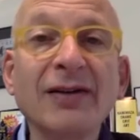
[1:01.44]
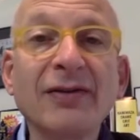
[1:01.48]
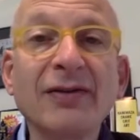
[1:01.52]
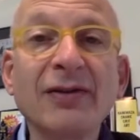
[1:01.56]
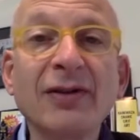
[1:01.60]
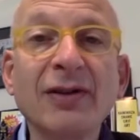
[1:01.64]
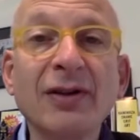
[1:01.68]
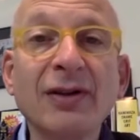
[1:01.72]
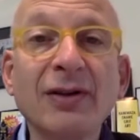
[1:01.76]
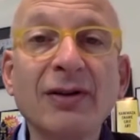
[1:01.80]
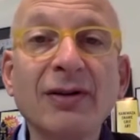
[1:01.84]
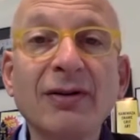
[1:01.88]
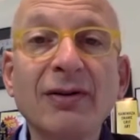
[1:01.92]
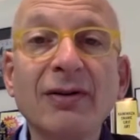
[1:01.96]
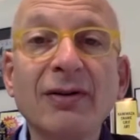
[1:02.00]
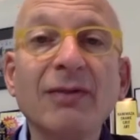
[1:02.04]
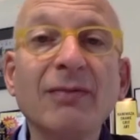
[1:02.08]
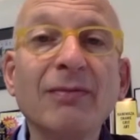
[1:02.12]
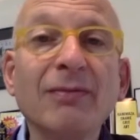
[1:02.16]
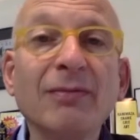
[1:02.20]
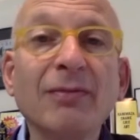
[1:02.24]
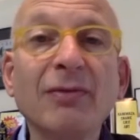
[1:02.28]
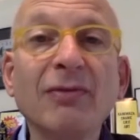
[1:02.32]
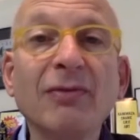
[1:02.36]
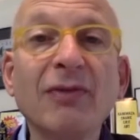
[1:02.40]
of the
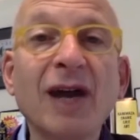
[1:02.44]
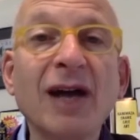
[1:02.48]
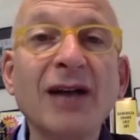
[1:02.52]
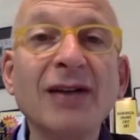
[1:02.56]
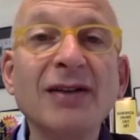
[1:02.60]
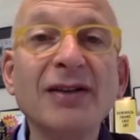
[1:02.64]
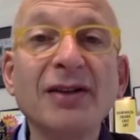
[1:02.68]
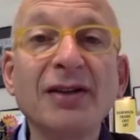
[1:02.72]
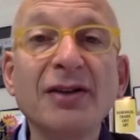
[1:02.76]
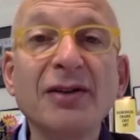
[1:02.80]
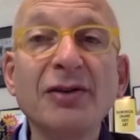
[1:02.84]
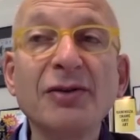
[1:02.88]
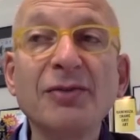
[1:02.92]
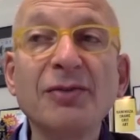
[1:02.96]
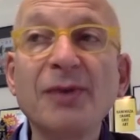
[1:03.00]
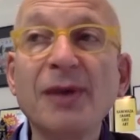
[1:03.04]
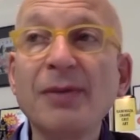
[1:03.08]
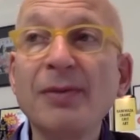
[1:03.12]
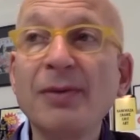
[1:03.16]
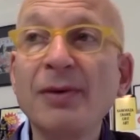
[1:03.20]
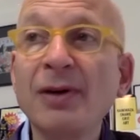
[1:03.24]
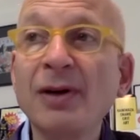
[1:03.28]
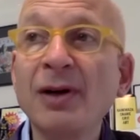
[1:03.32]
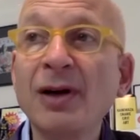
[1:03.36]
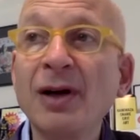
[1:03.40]
rise of the
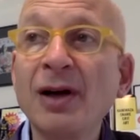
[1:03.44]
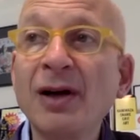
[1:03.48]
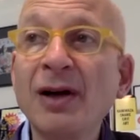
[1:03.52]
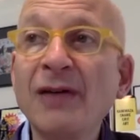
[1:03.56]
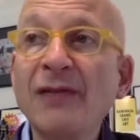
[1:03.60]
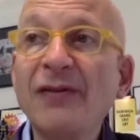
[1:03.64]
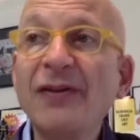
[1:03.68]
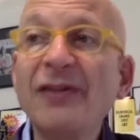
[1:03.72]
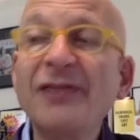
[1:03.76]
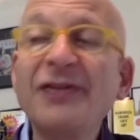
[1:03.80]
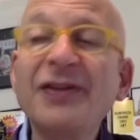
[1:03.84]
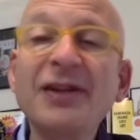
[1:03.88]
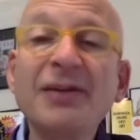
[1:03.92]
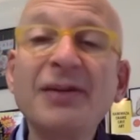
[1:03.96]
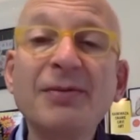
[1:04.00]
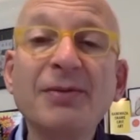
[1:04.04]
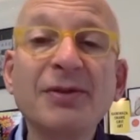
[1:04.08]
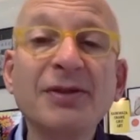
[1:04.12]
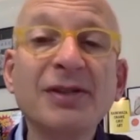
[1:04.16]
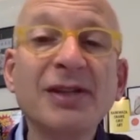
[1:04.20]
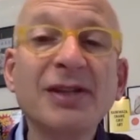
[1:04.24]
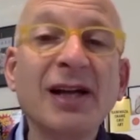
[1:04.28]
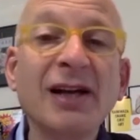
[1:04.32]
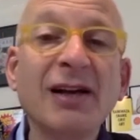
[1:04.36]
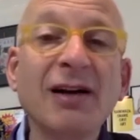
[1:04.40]
newspaper,
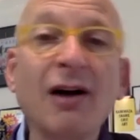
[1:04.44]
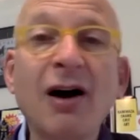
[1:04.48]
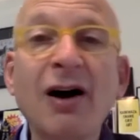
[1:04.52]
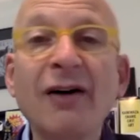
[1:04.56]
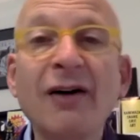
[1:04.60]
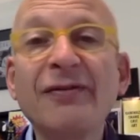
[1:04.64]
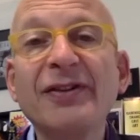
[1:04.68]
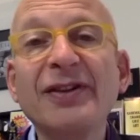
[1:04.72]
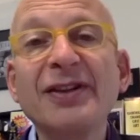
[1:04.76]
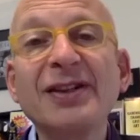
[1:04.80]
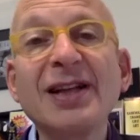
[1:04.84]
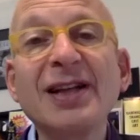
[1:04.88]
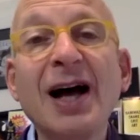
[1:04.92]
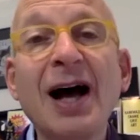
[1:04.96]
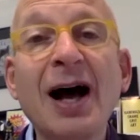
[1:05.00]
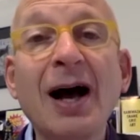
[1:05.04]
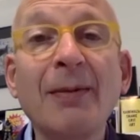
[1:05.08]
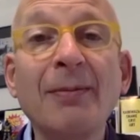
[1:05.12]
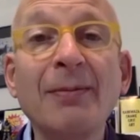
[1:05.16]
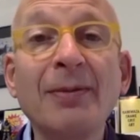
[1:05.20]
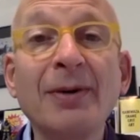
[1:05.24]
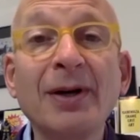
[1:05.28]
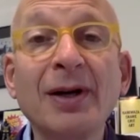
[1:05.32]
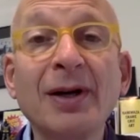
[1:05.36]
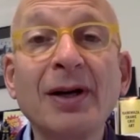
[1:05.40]
15% off the top.